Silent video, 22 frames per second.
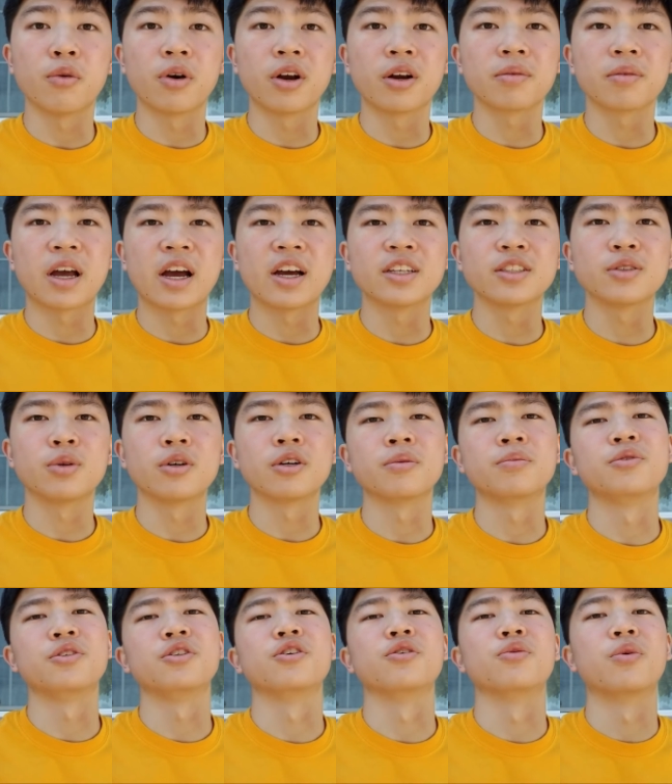Yo, what up, guys?
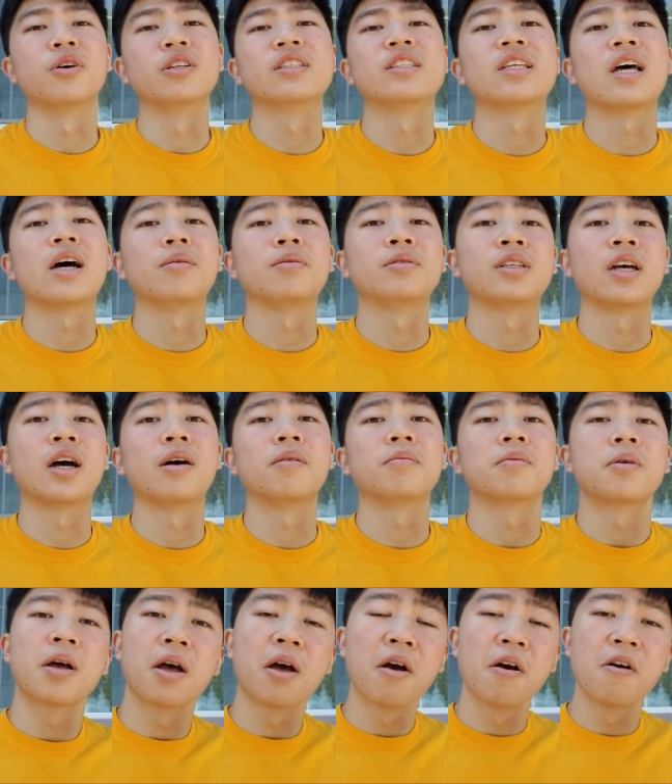Welcome to your one stop
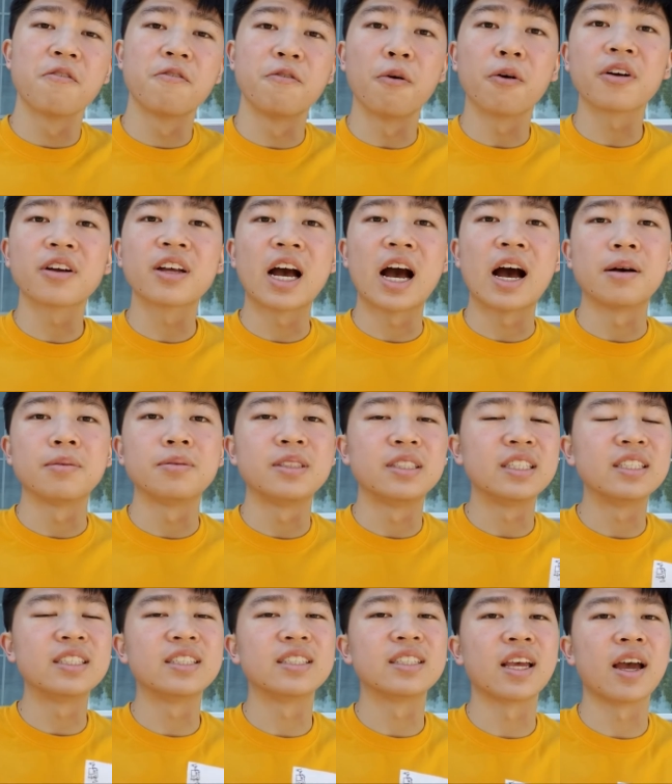shop for
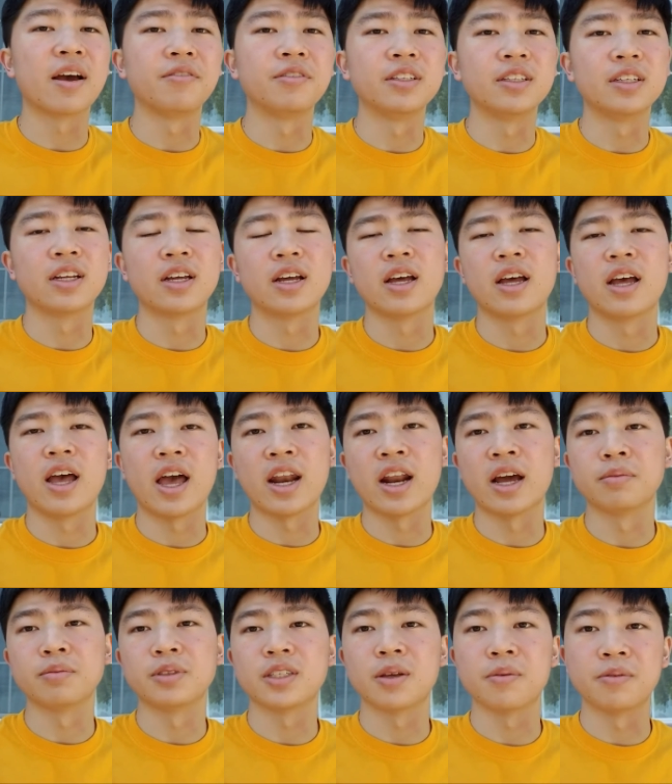cops. This is Kevin,
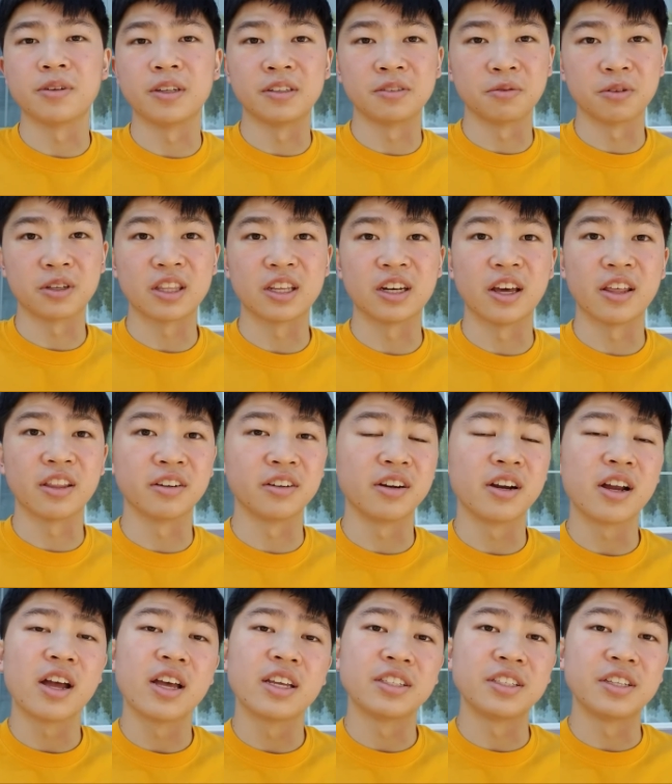and I'm stepping in with
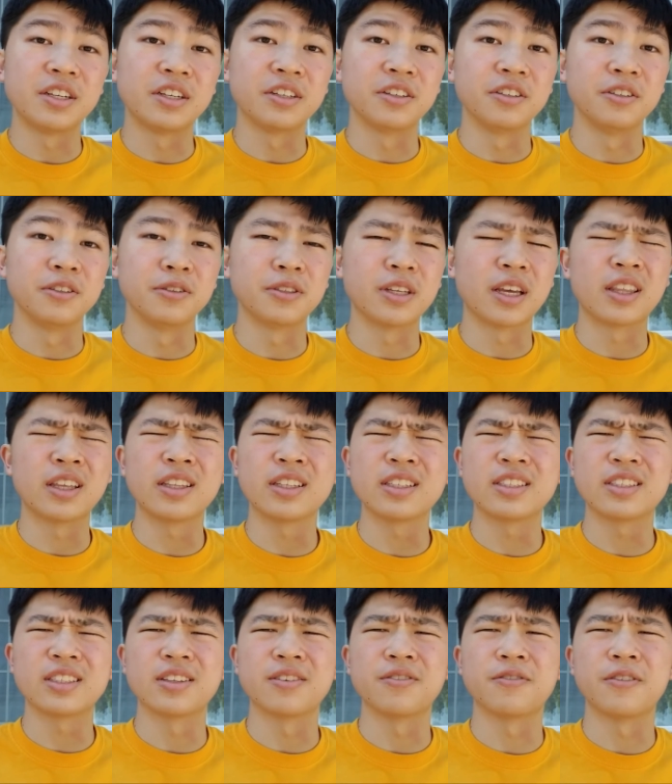another sneaker news. I
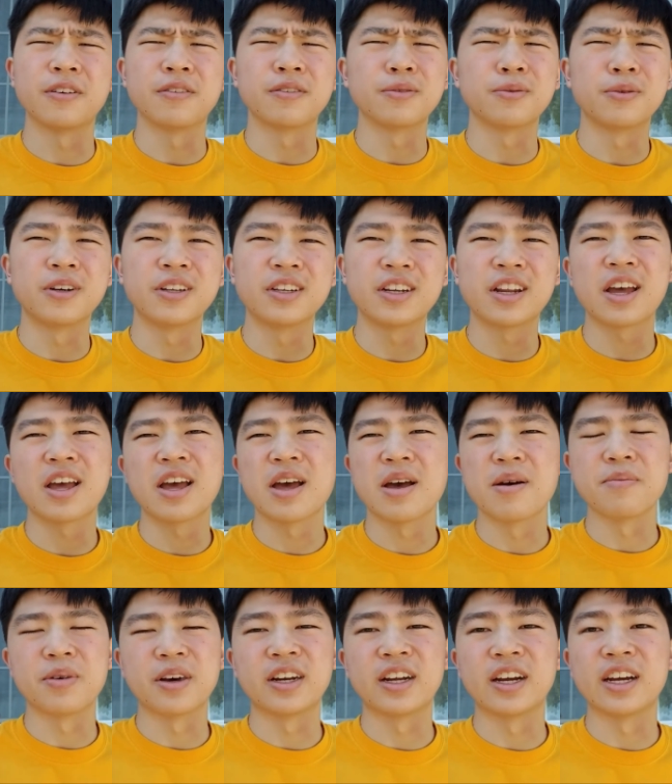think this is the fifth one,
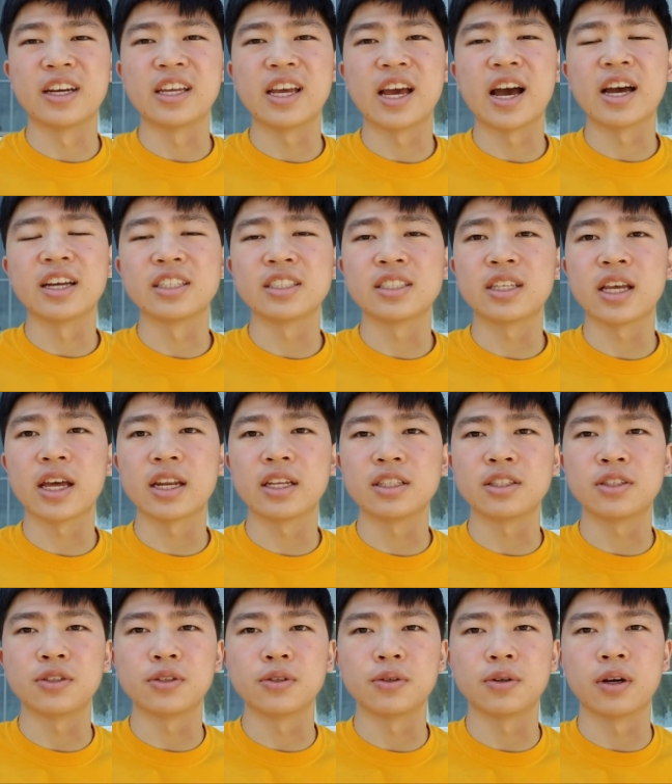but uh, yeah, I just
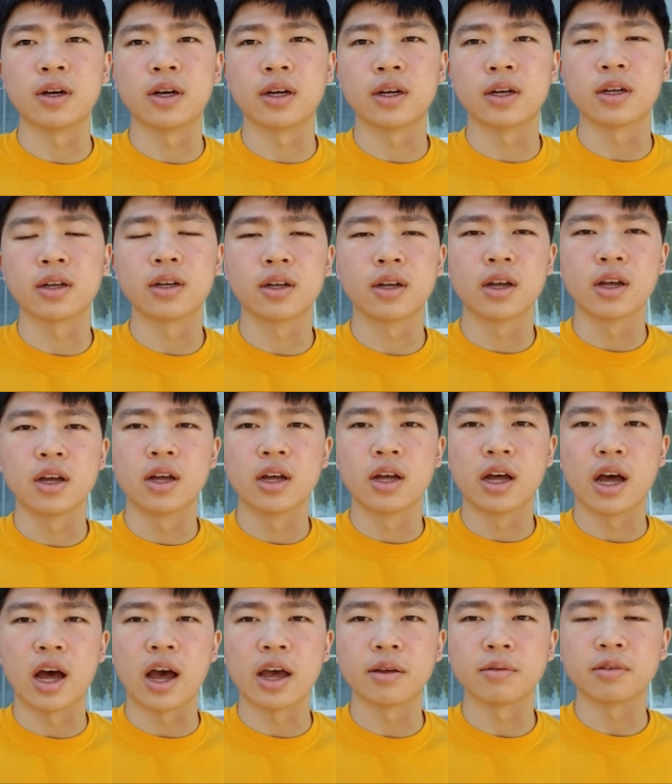headed to, uh,
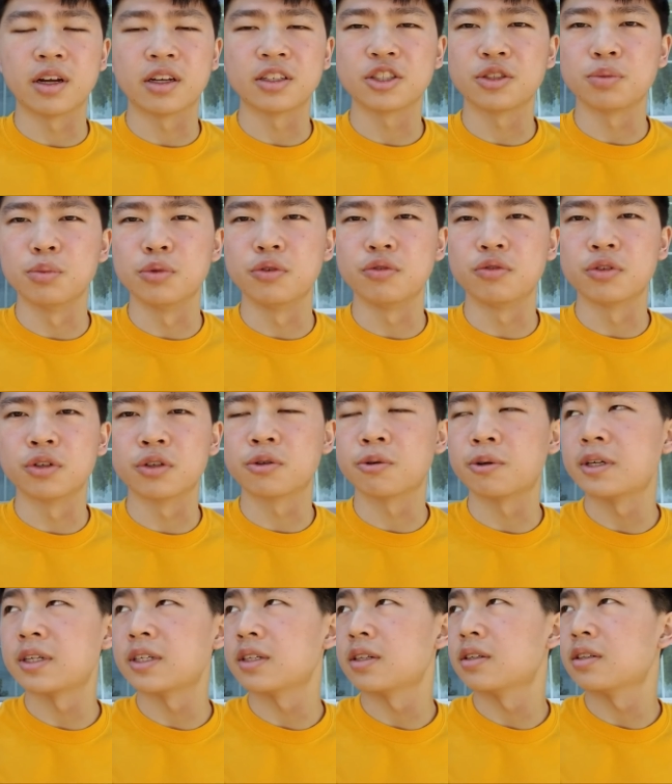I, I just moved
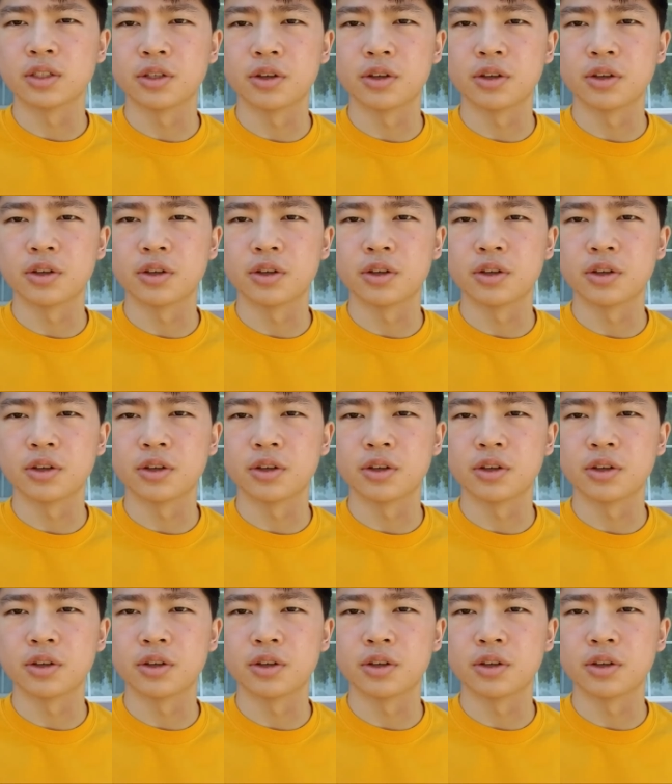real quick.